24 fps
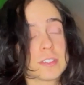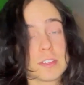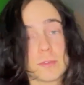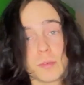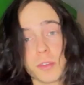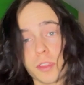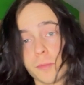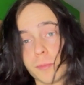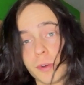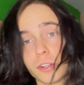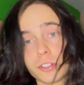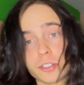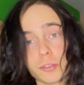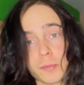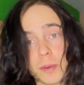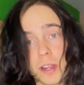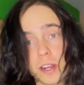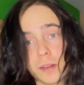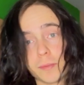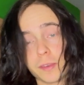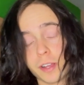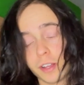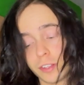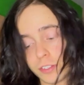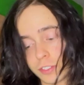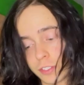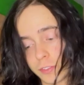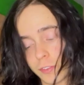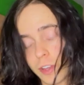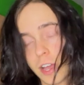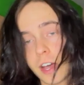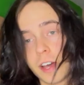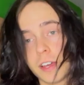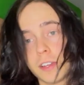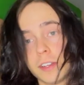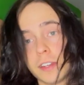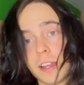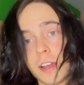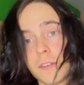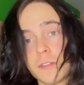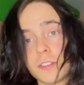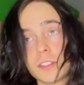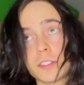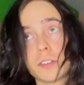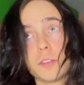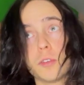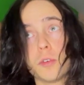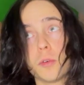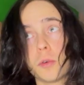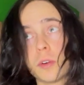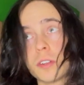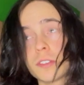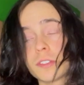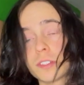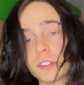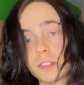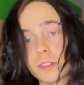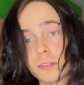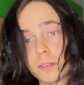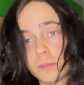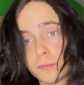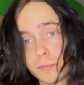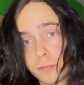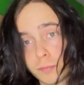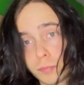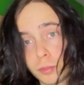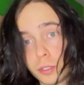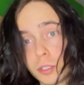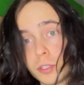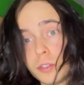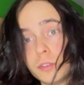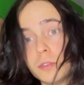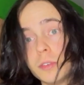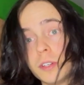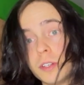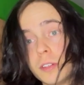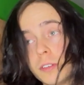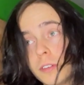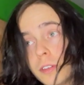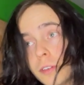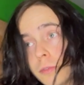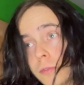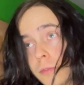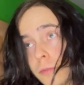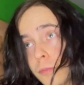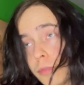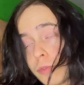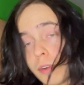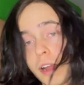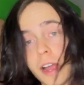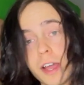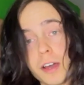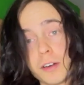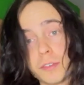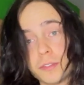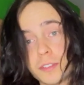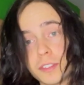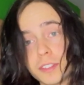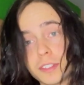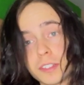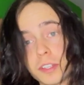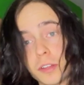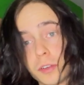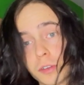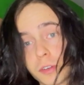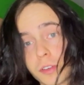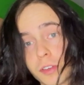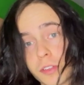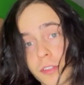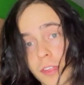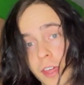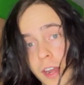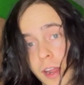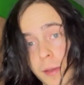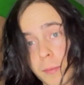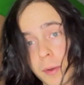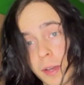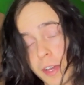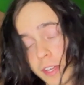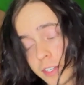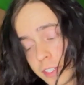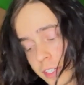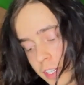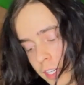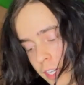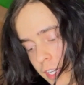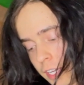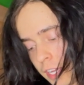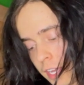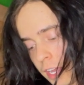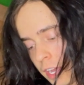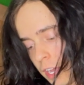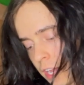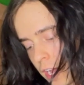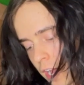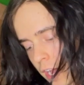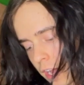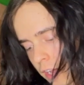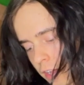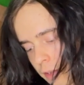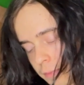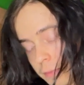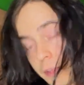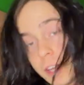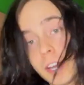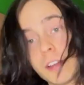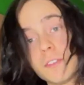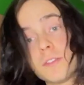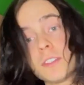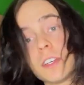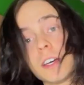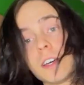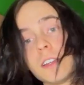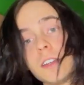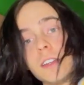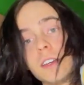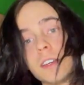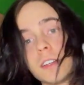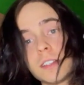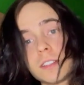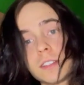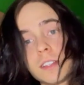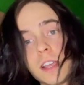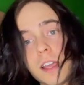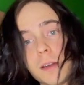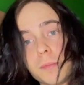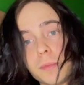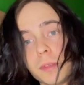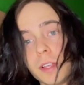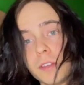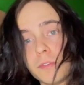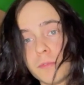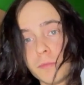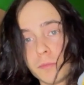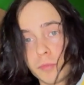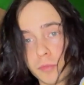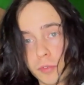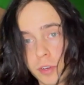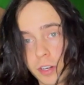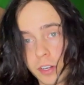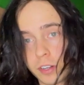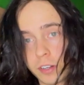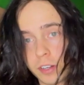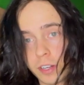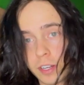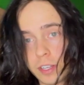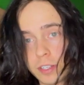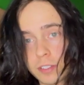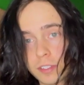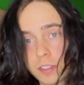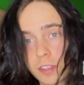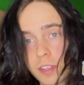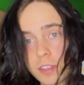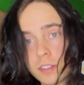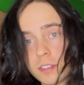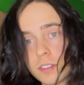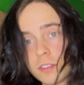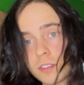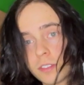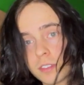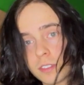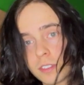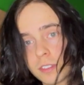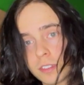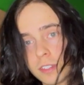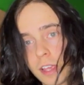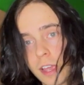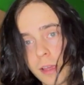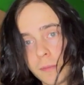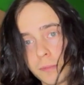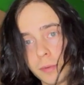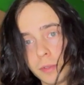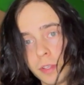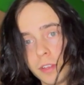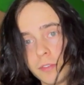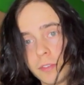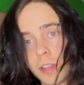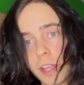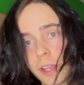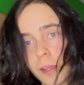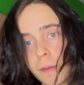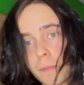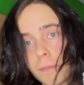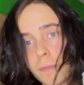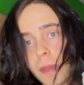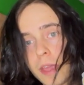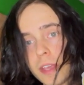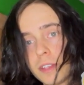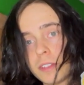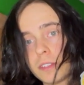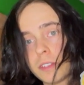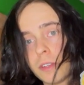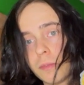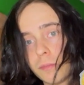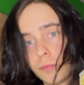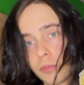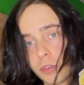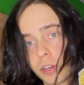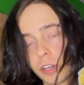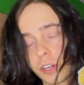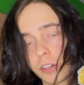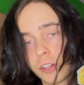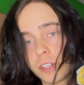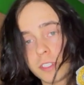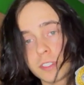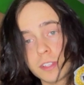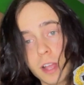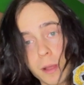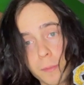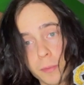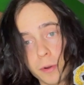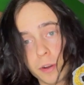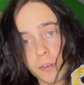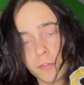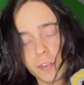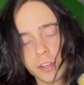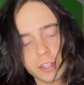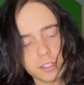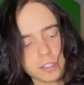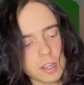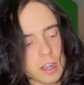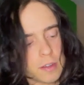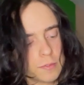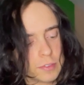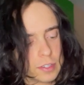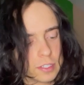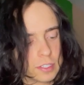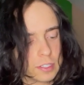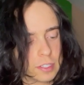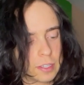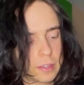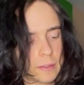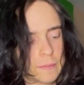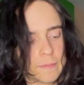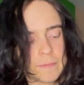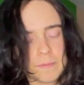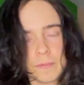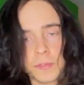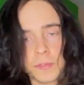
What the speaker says: it with a bunch of random colors of cotton. I have this gorgeous blue and brown silk that I bought. And I've done a sample of embroidery. So this is just a sample of like base embroidery. It's not perfect, obviously,